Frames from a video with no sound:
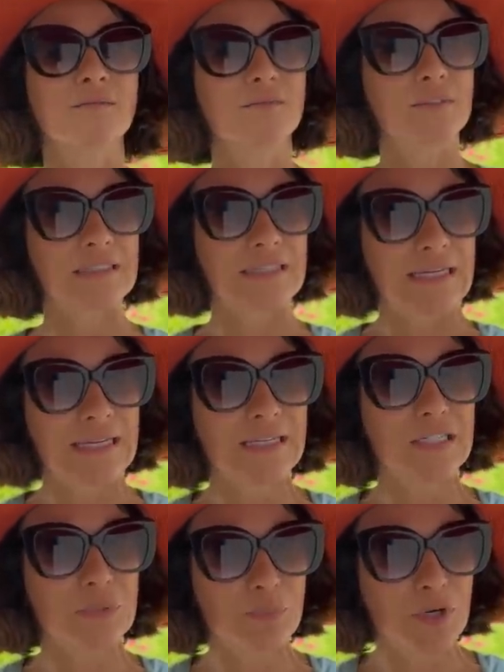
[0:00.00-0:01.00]

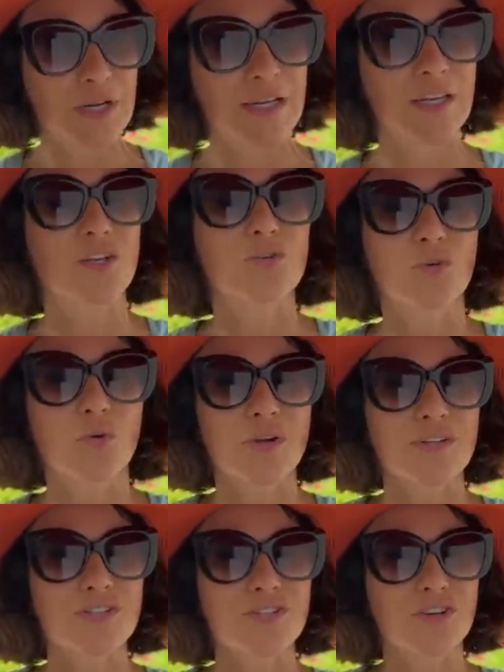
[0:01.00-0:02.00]
late spring, you're
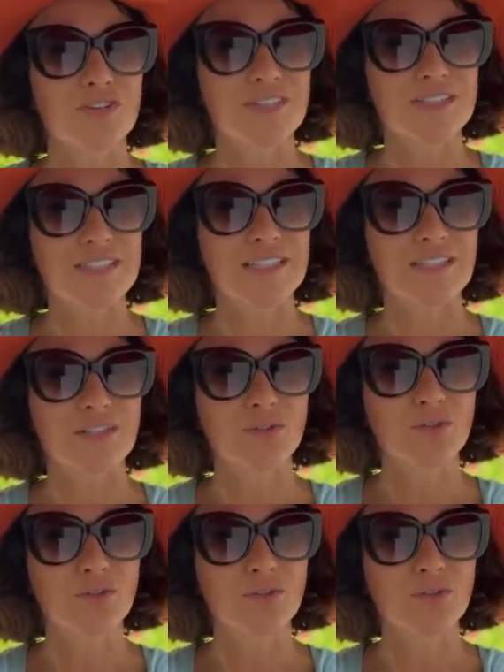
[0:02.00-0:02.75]
going to start to see little